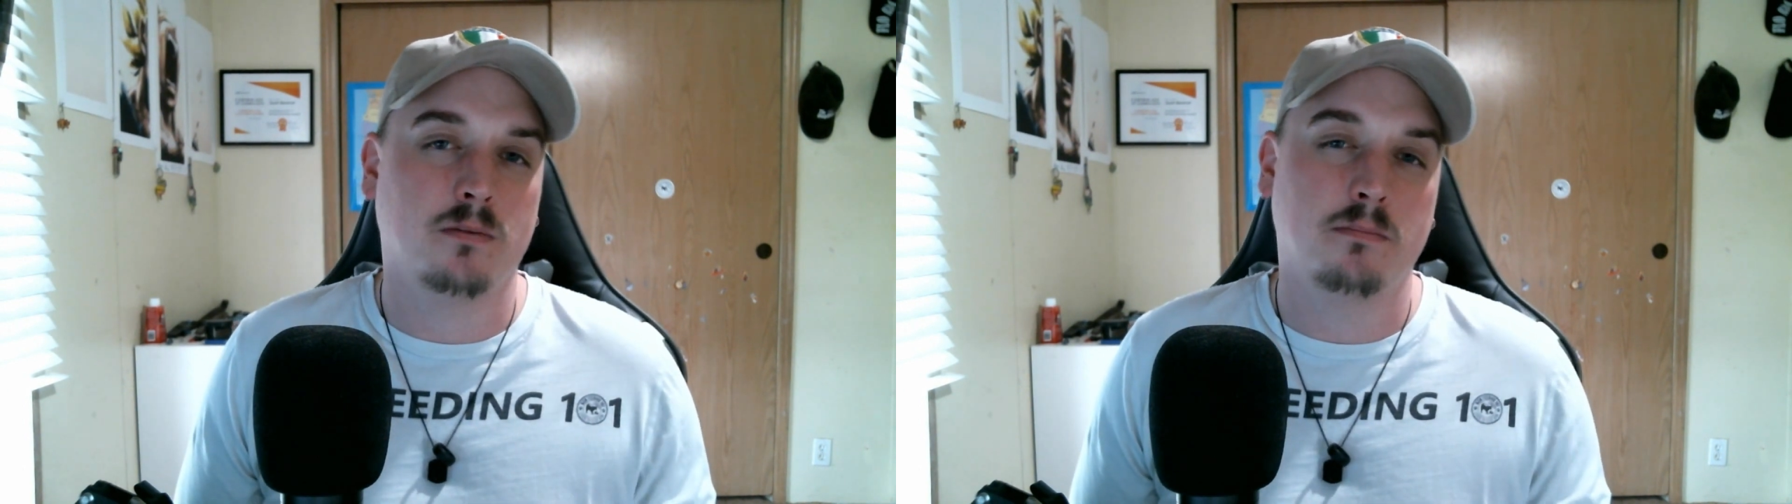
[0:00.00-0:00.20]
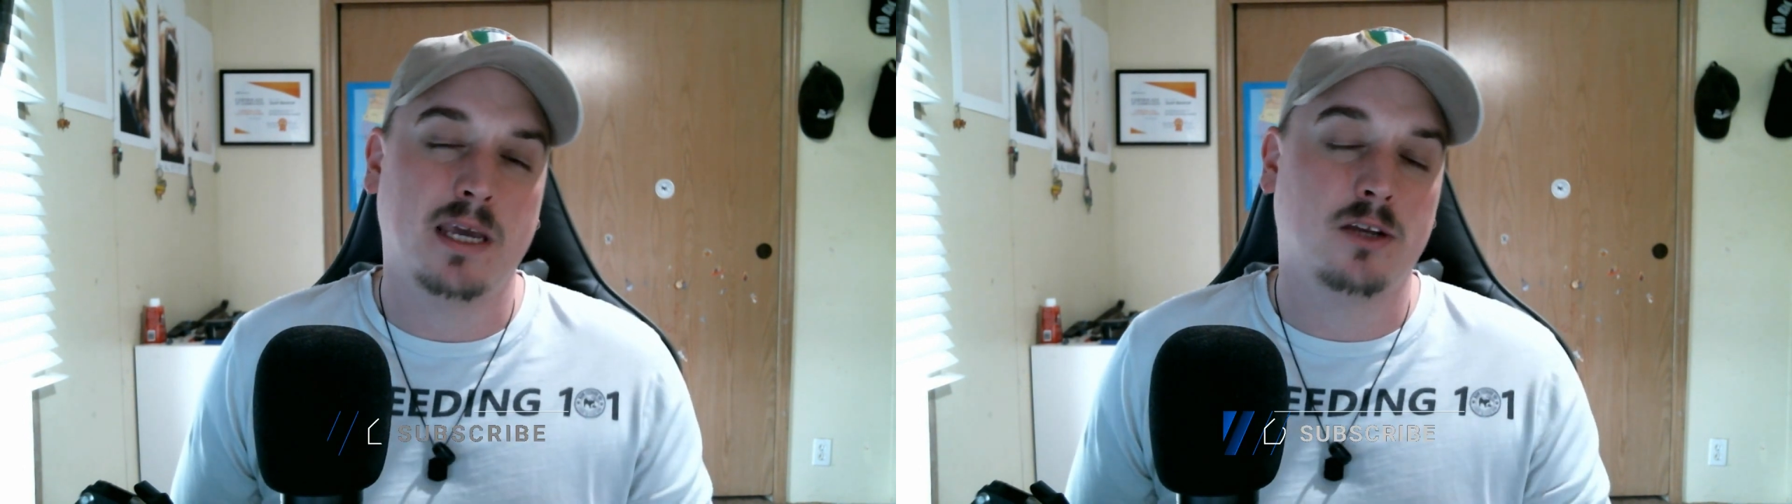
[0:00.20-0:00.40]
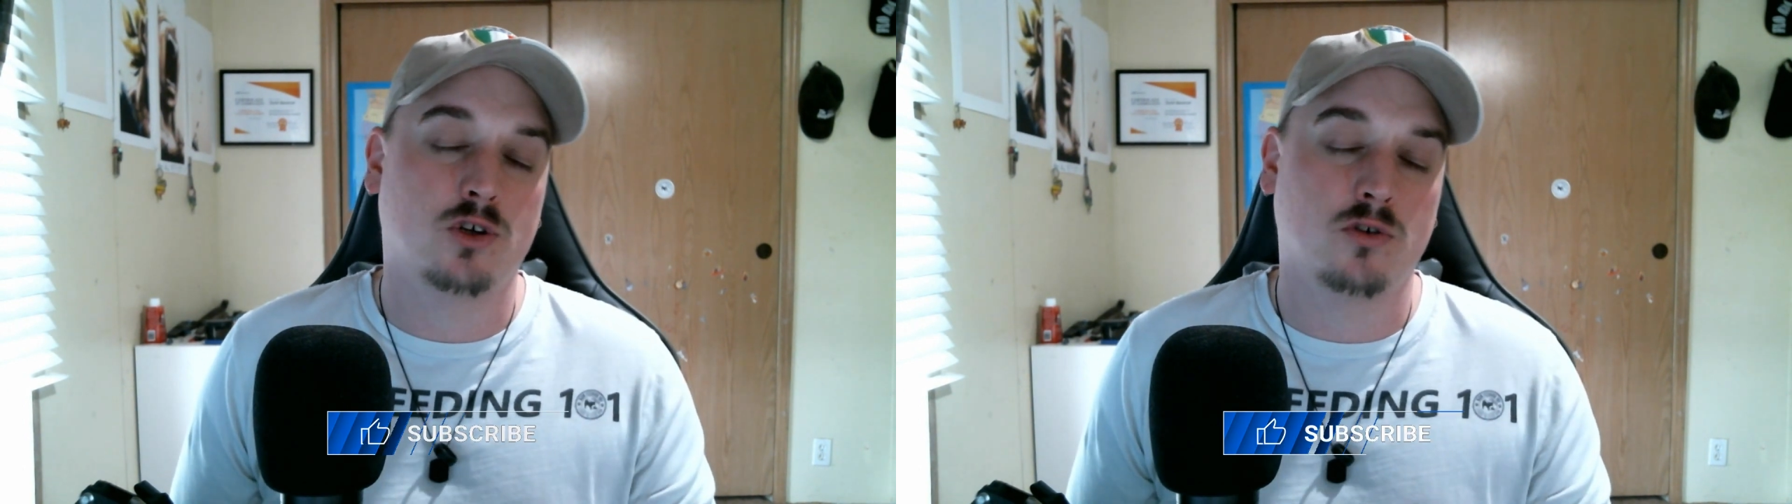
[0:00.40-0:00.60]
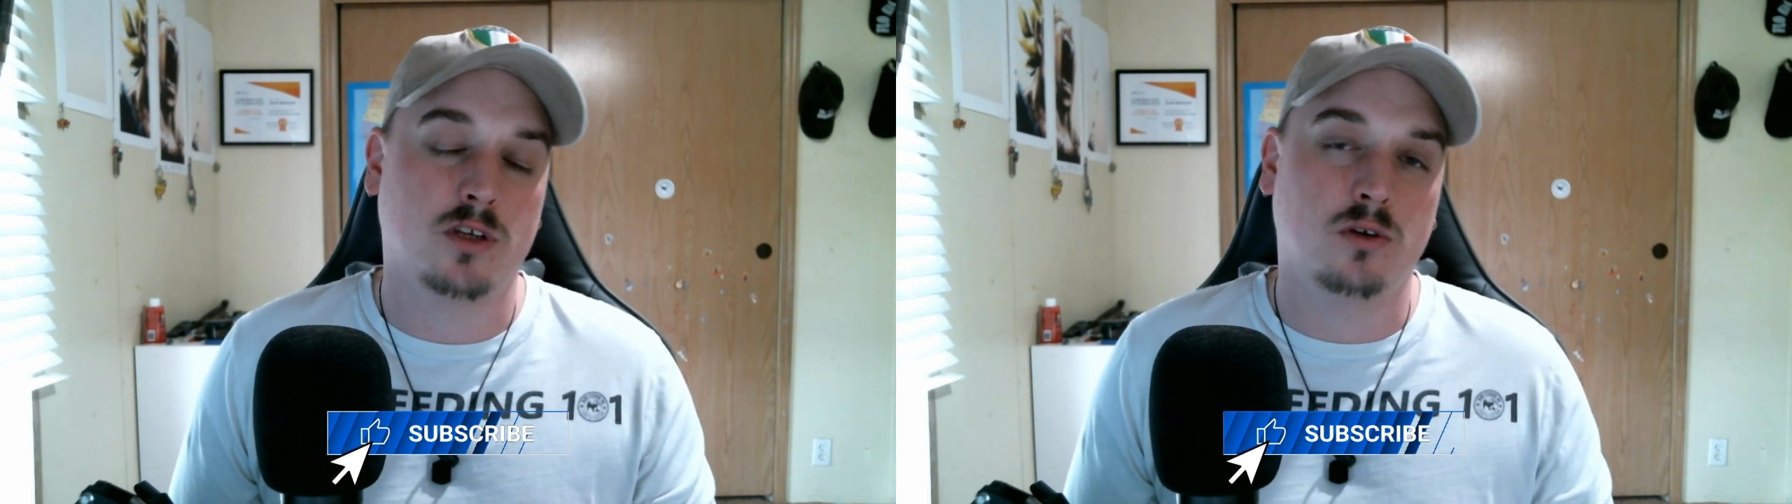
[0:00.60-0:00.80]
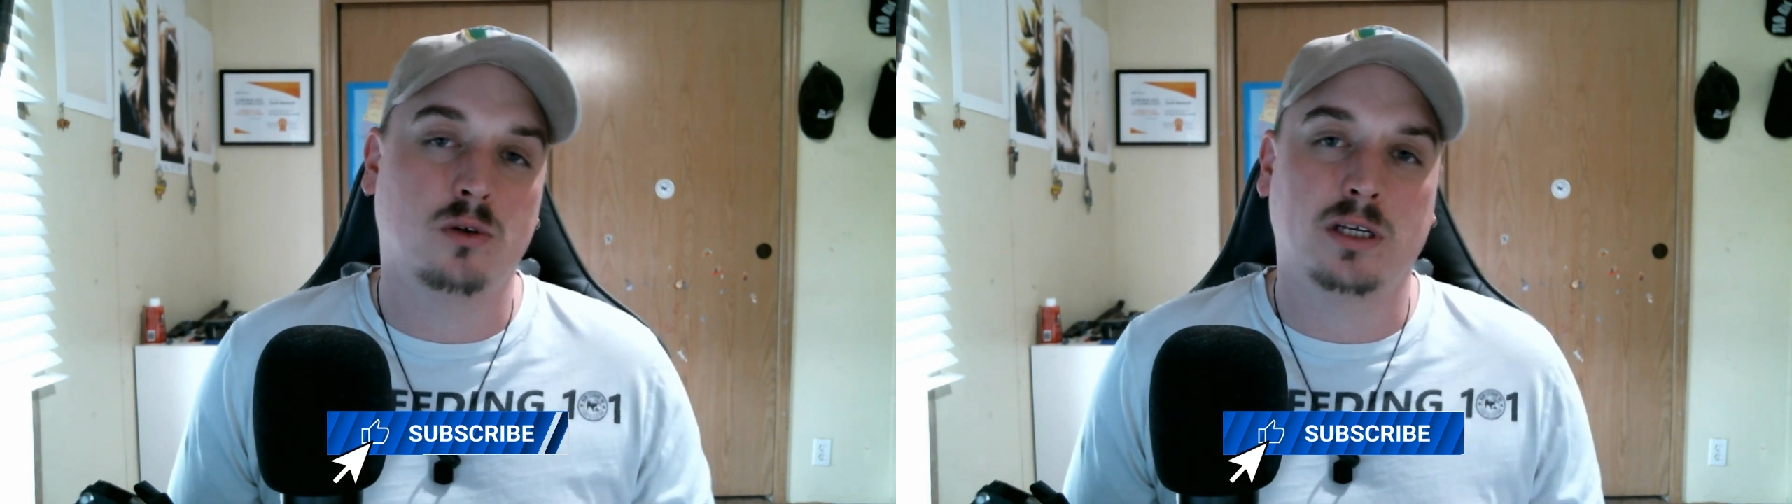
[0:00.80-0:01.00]
make sure that
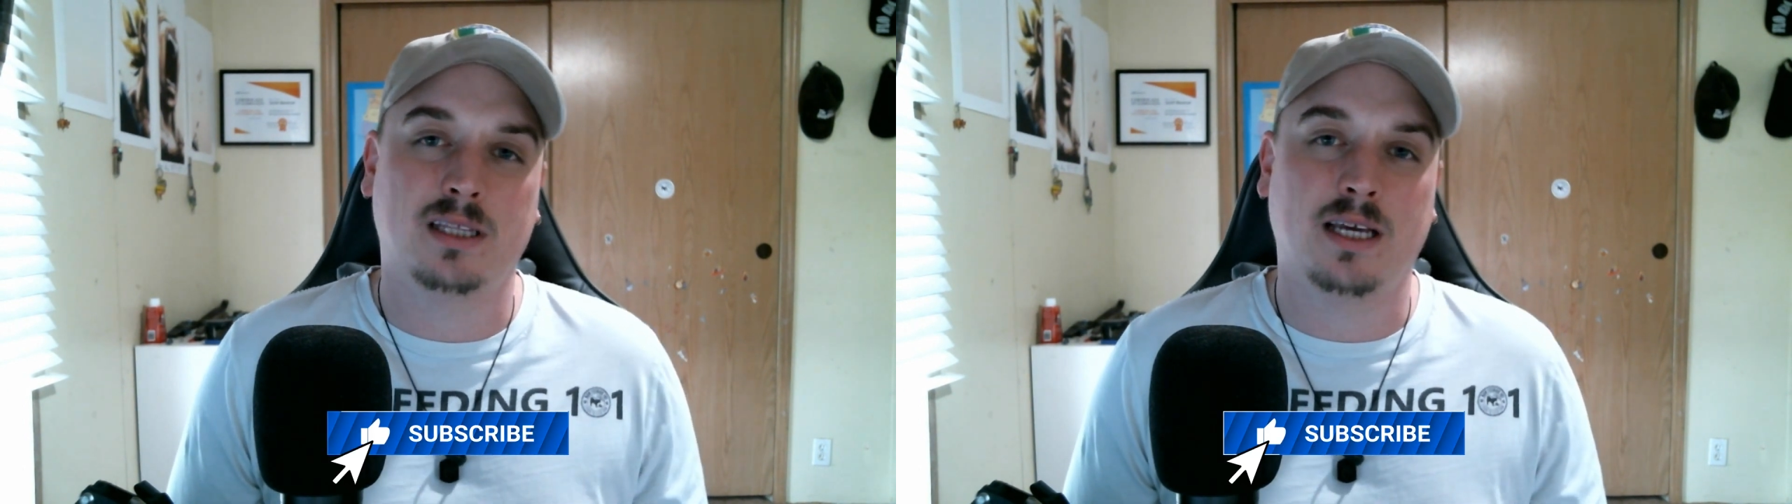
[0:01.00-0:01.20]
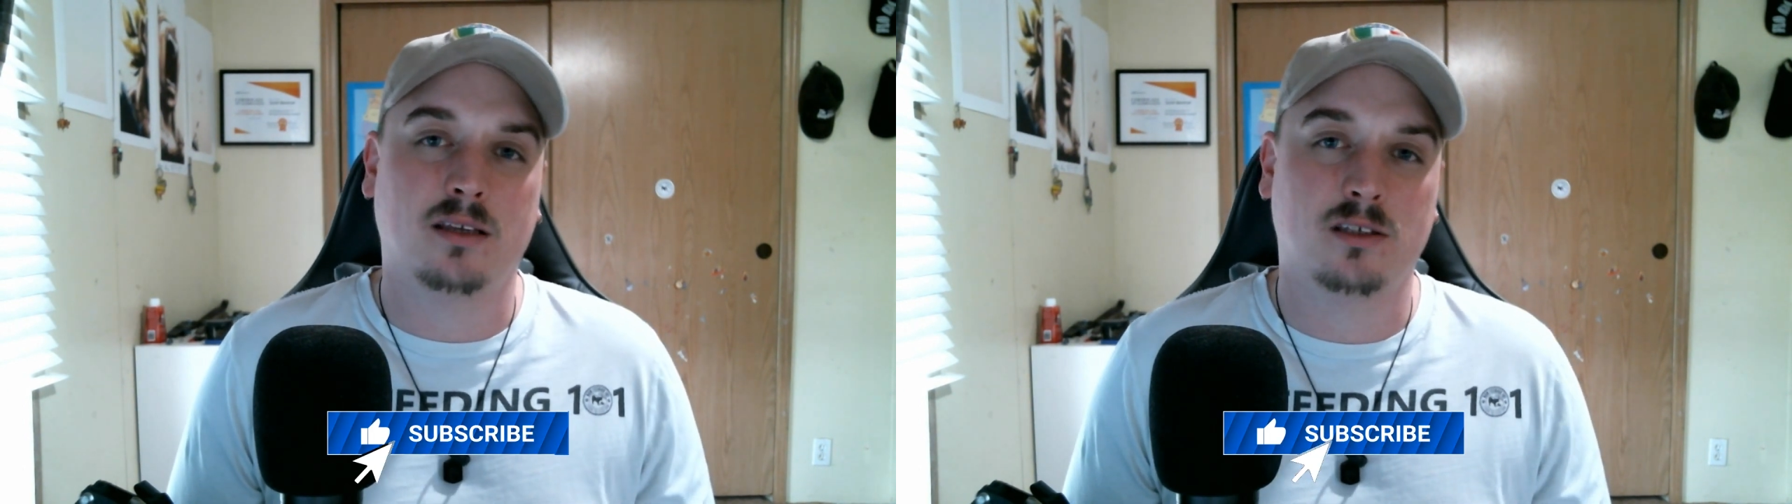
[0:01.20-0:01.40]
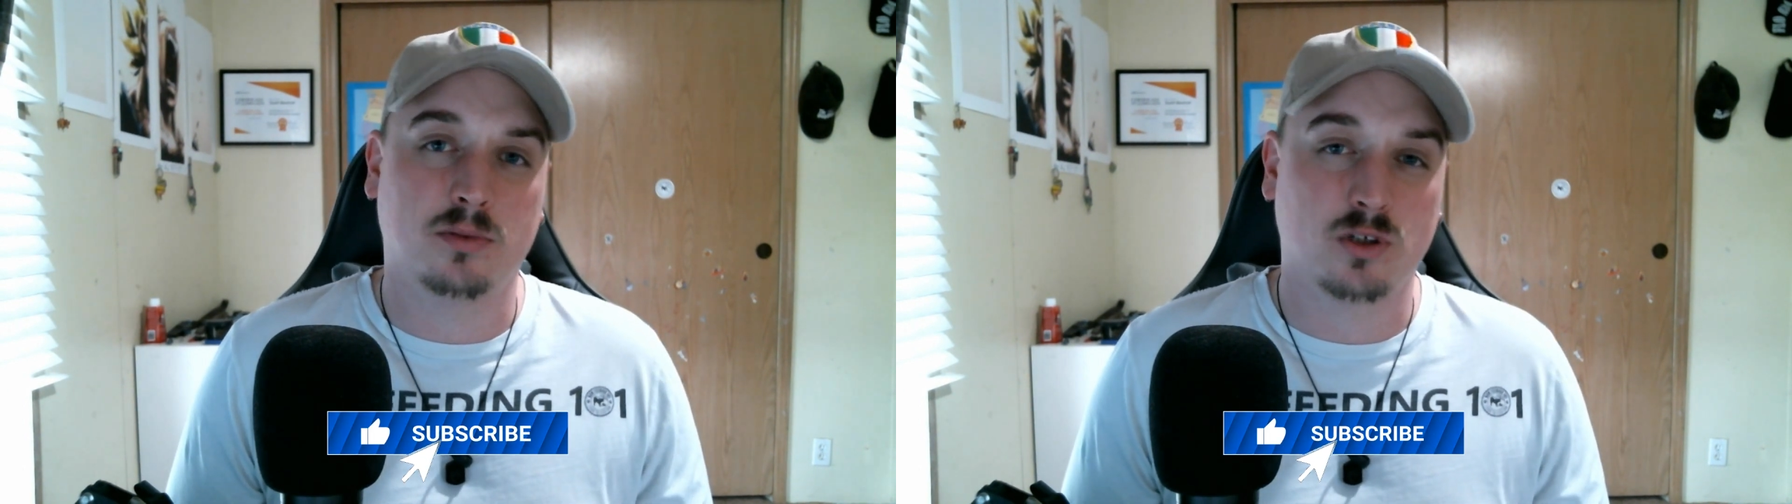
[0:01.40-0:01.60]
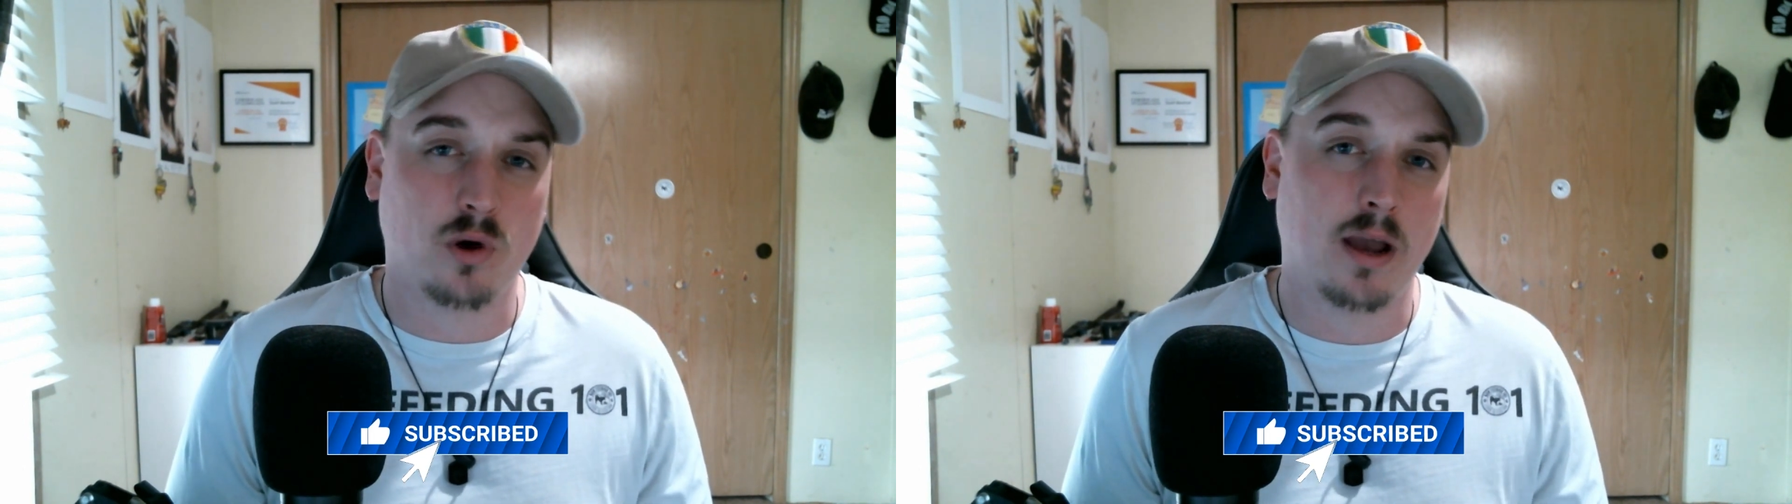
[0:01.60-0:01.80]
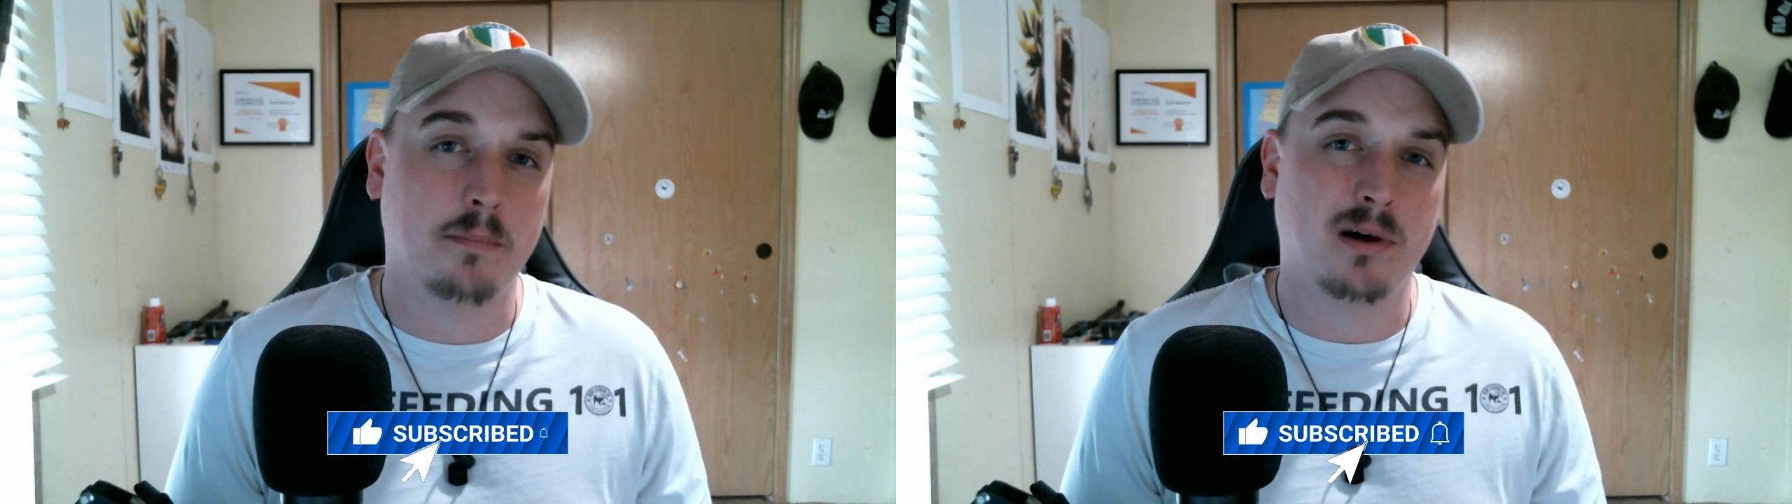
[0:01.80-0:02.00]
you click that
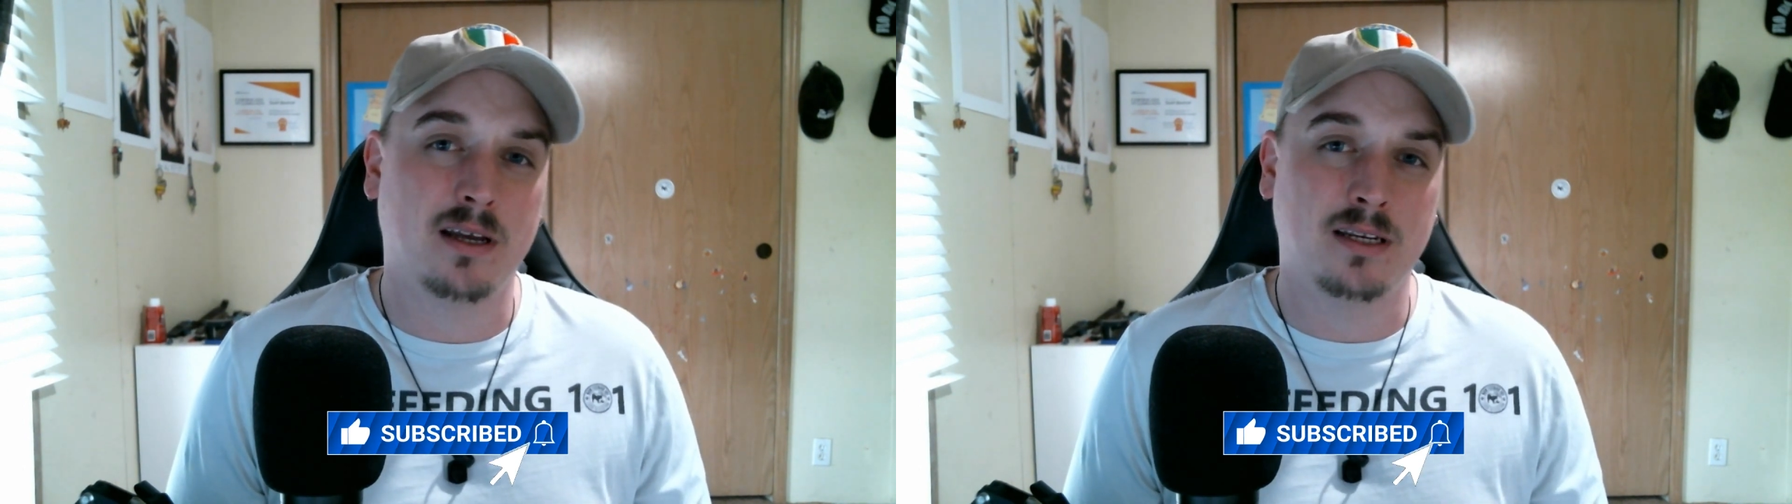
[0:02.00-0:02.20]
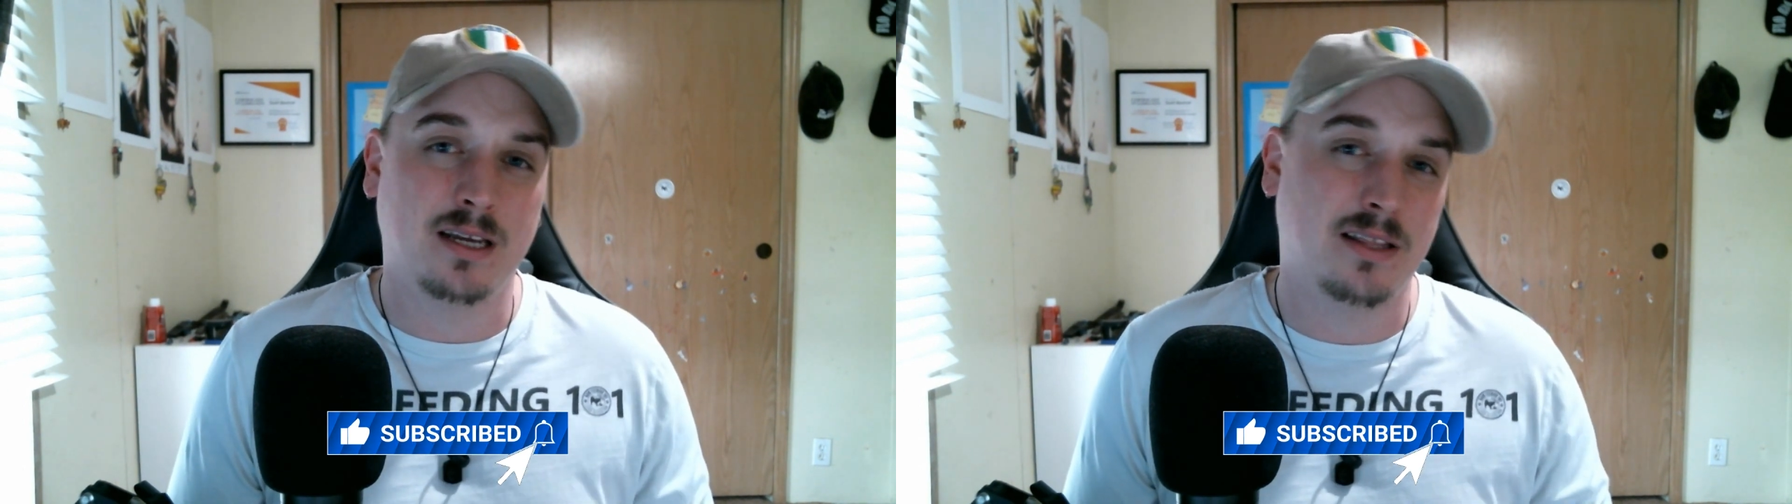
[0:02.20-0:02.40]
subscribe button